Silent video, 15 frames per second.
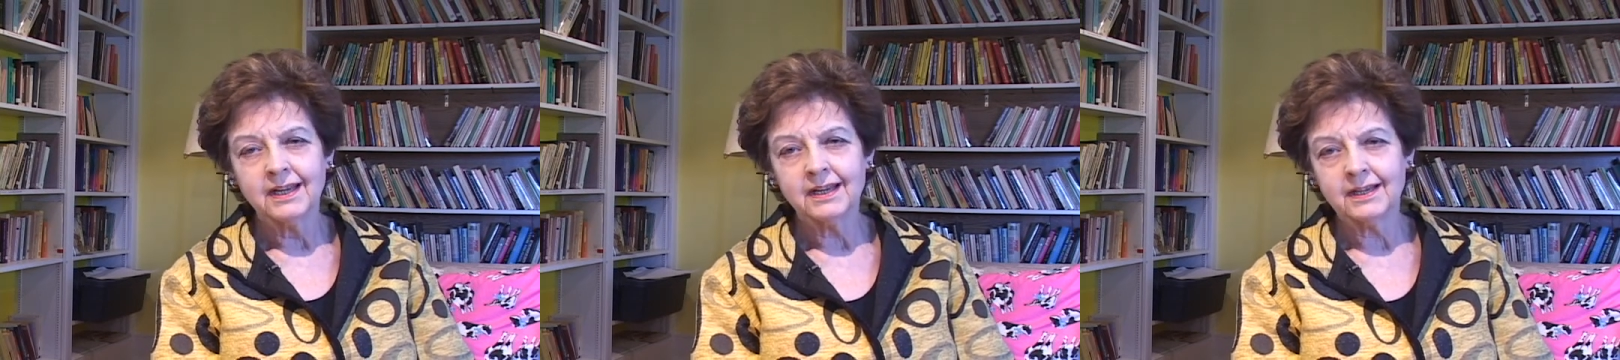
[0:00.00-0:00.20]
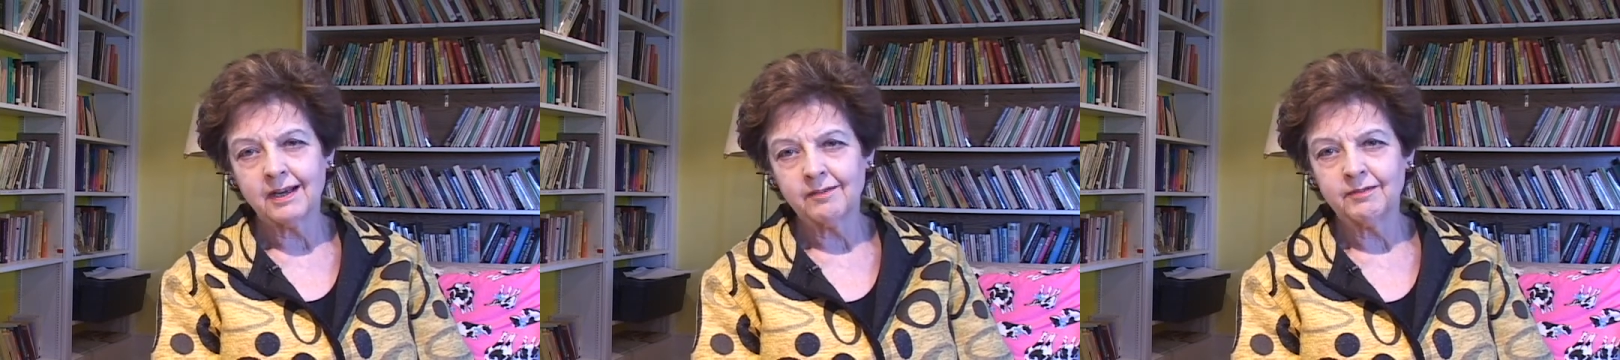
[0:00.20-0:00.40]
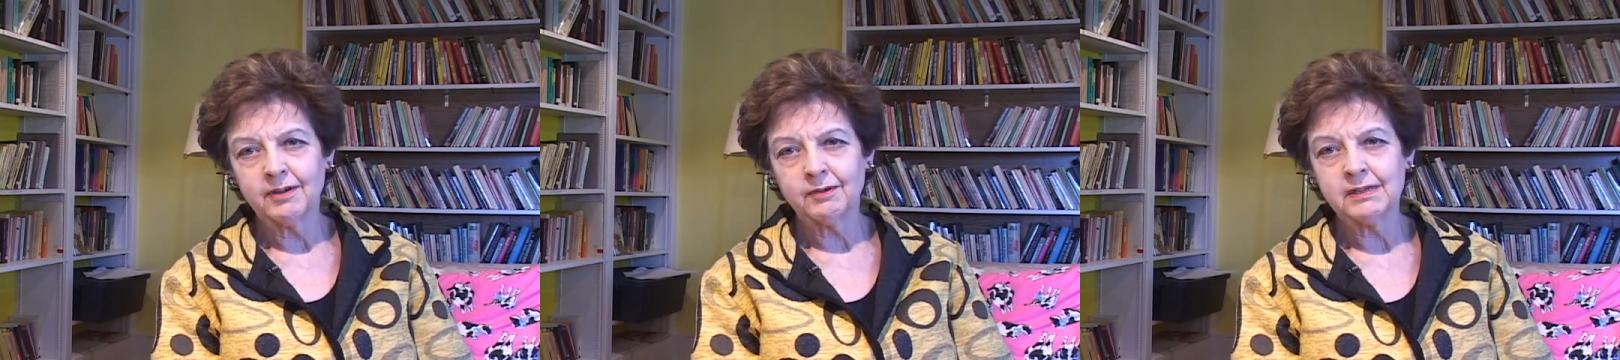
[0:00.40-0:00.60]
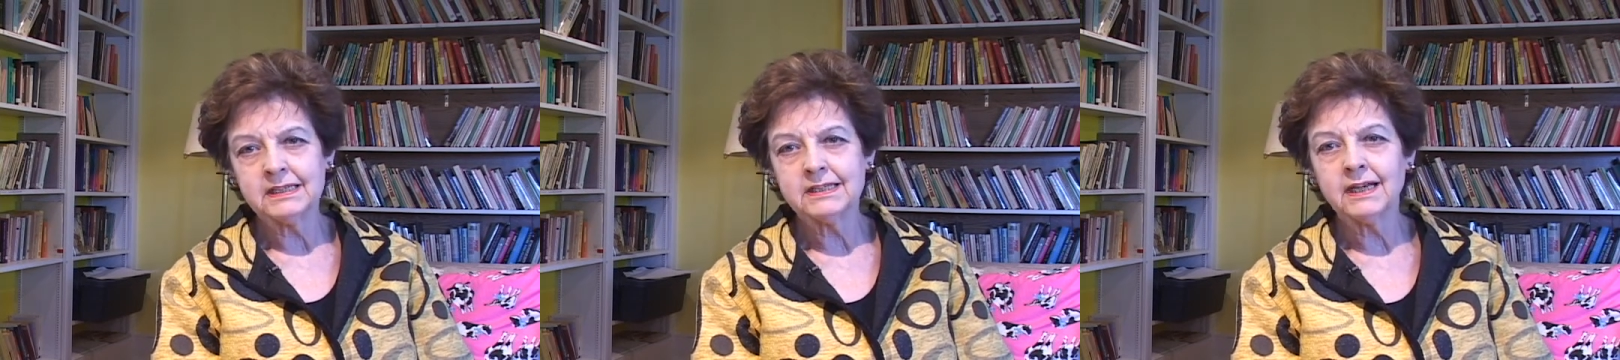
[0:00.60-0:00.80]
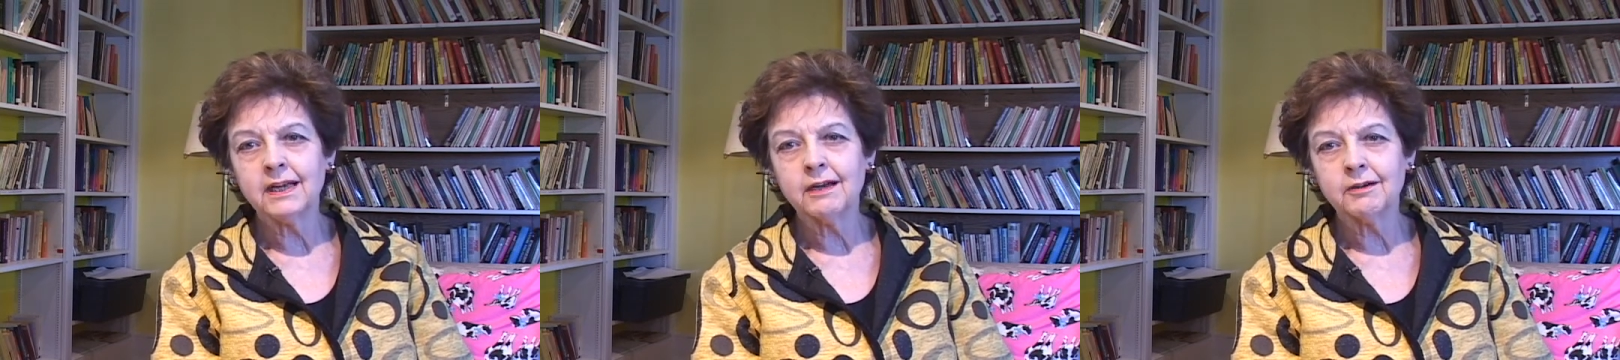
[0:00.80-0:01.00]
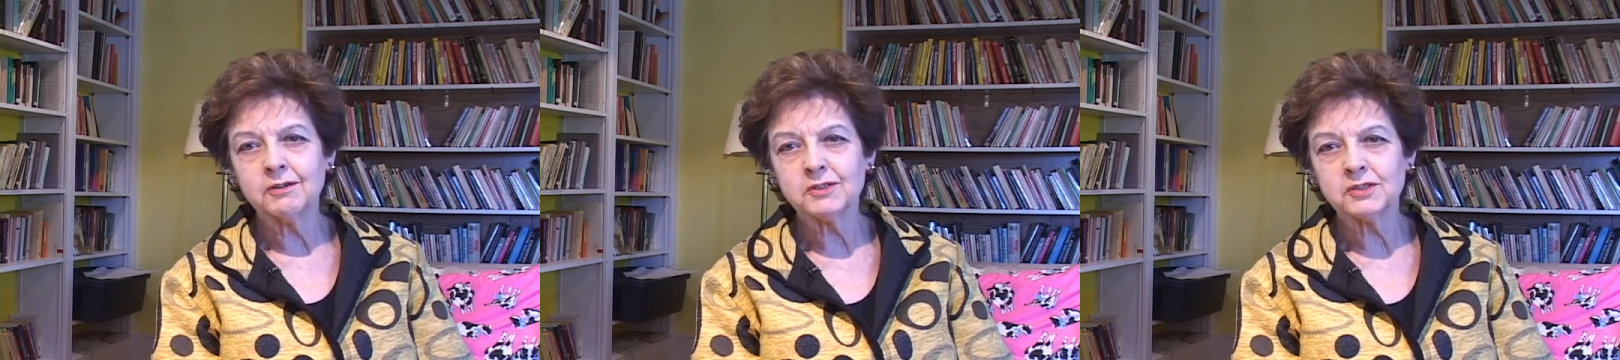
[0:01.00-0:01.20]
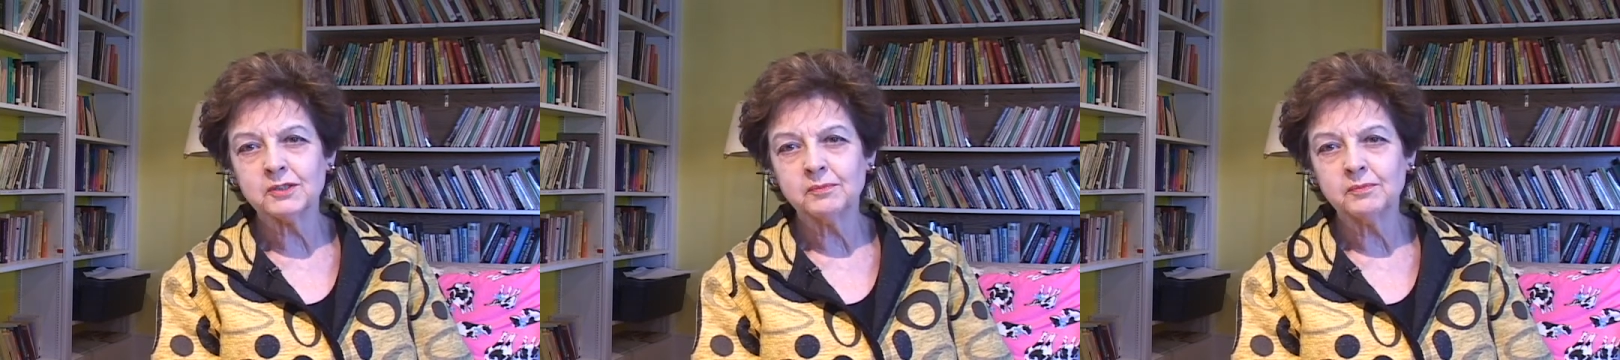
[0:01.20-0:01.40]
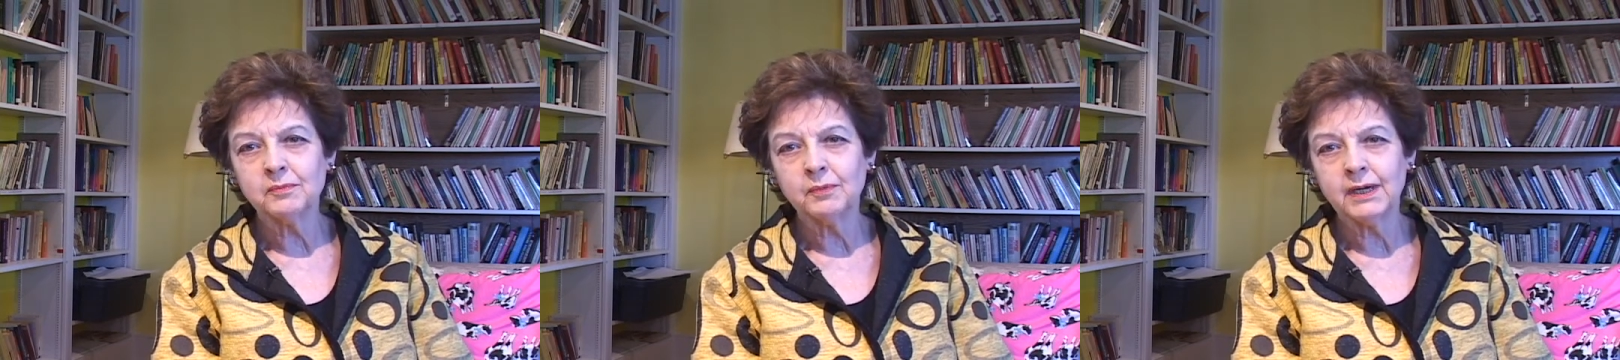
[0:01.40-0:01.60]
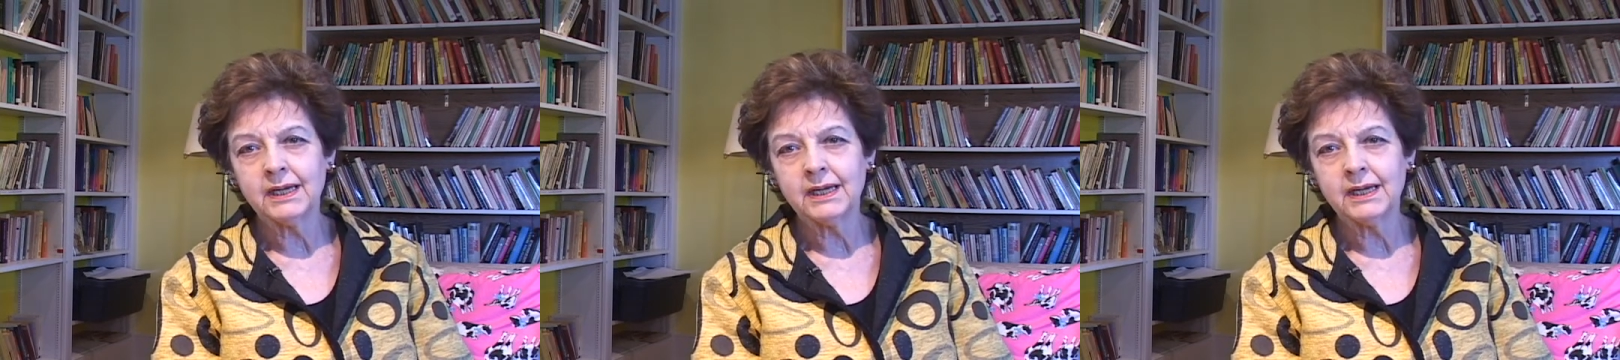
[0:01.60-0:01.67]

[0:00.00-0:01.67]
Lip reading: It got very tiresome.